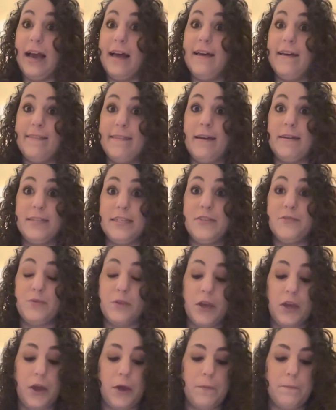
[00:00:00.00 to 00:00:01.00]
That tea is
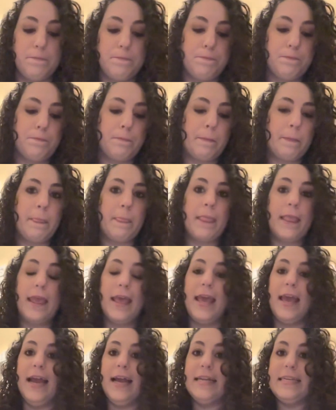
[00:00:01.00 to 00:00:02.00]
really good.
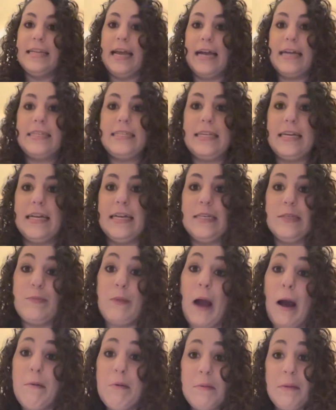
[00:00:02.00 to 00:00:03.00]
Next is
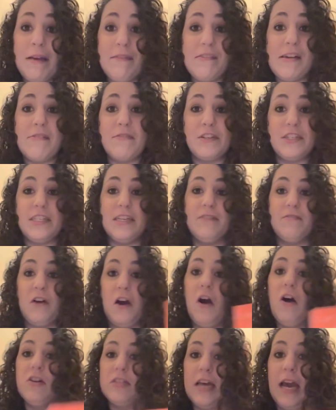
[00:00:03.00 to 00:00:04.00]
probably my favorite tea of
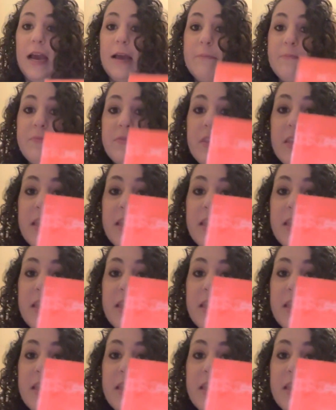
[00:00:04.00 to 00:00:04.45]
all time.